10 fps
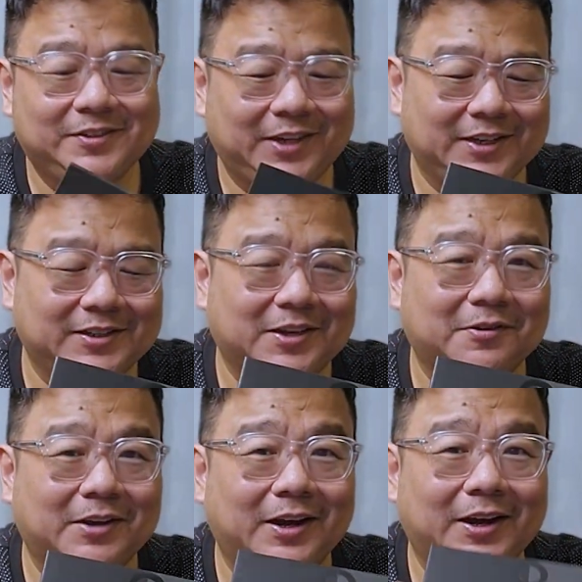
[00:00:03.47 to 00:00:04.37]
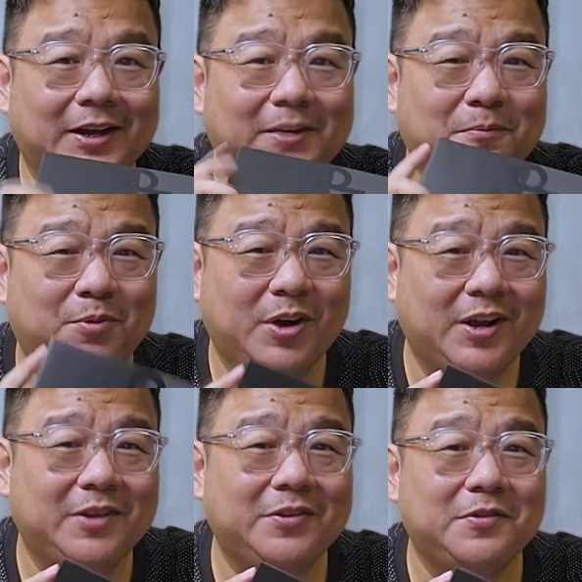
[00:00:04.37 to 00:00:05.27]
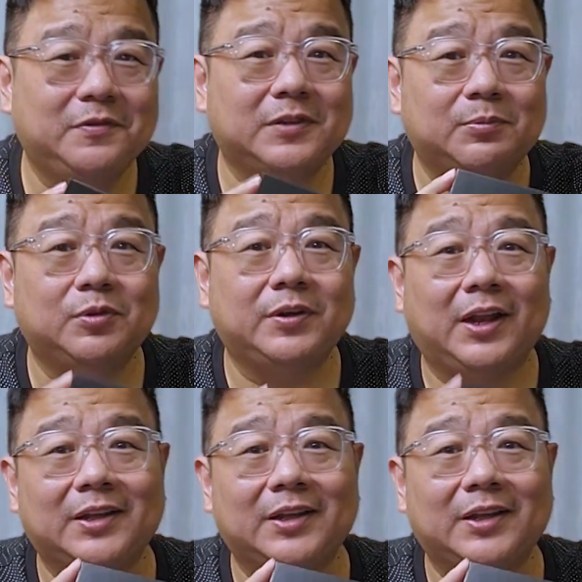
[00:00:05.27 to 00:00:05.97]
Check this out, guys. The brand new Samsung